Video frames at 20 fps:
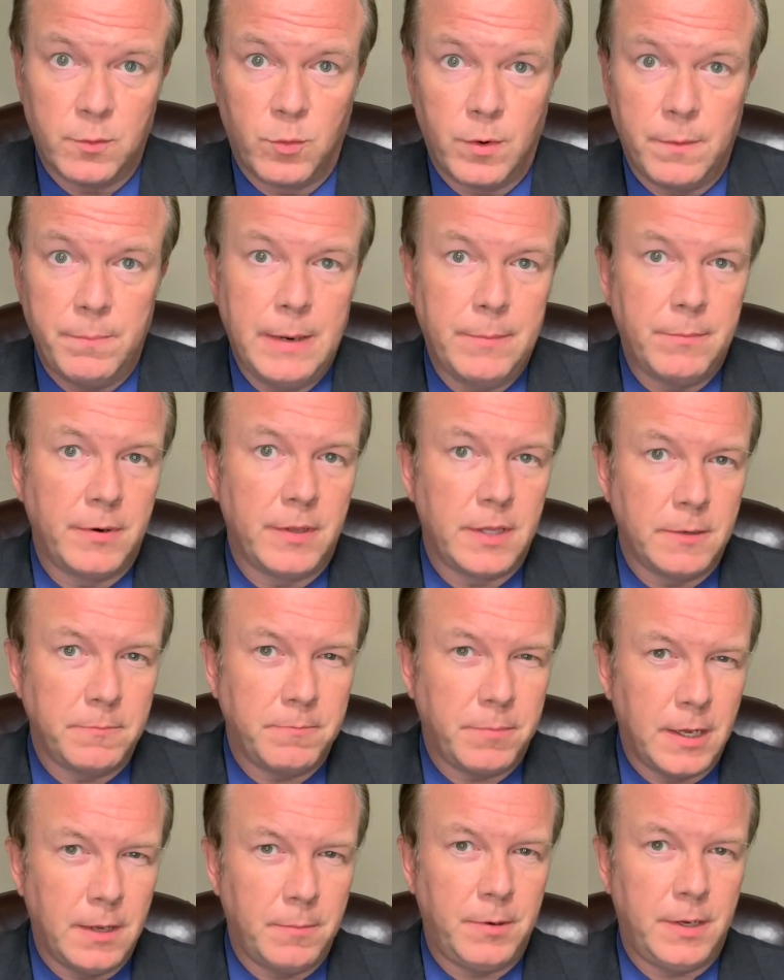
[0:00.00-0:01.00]
remember that
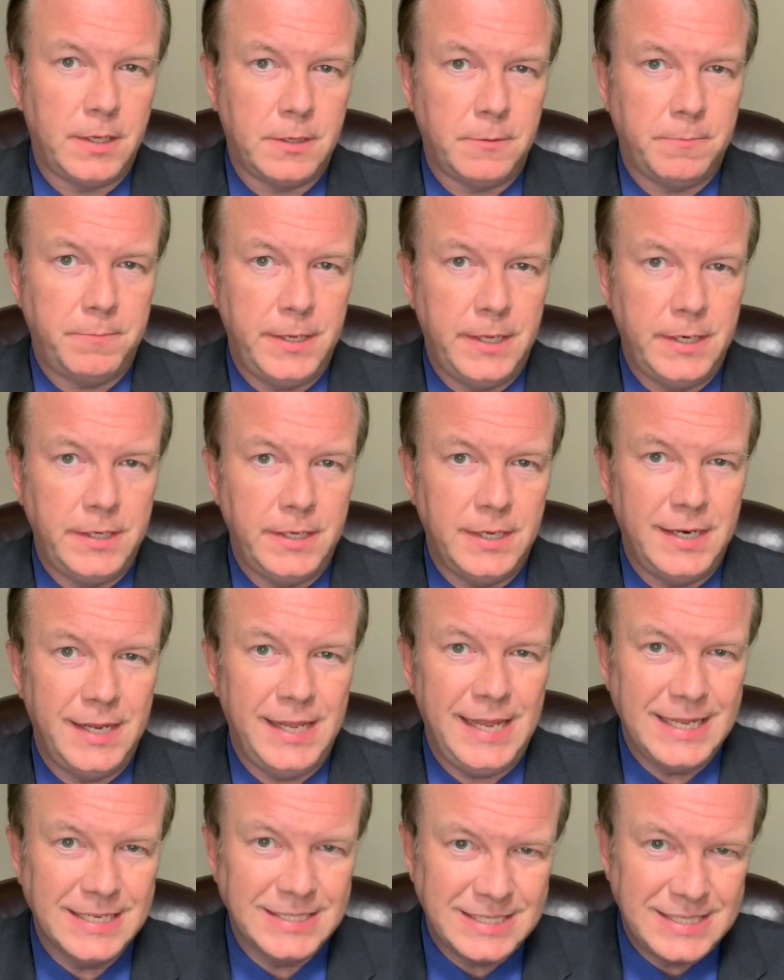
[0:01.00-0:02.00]
public opinion
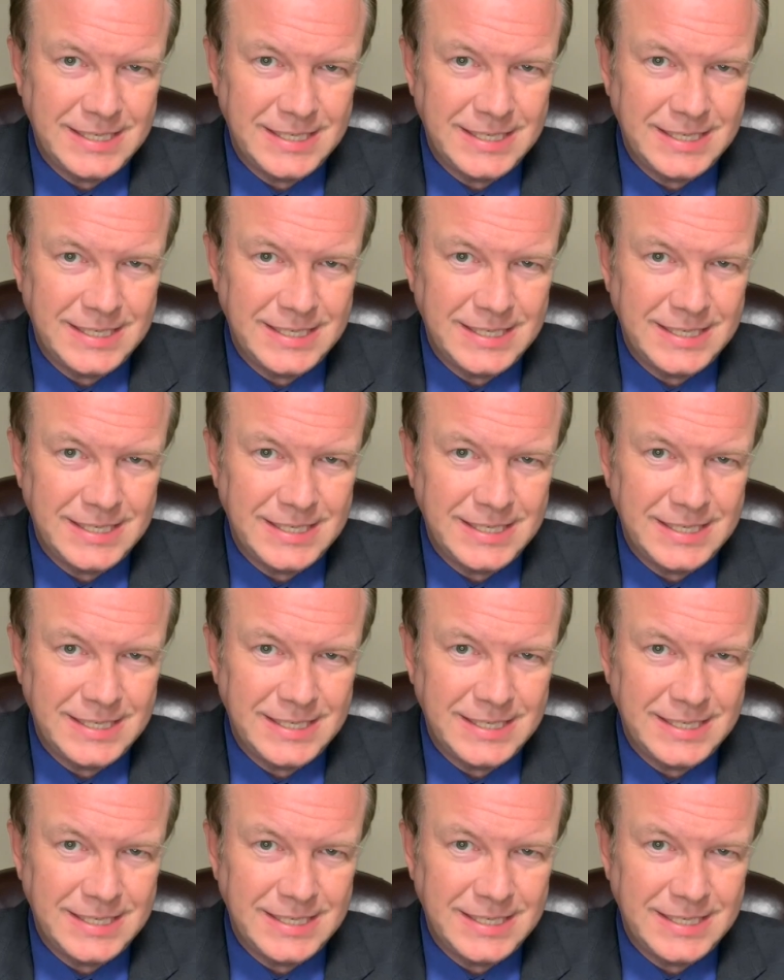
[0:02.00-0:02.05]
is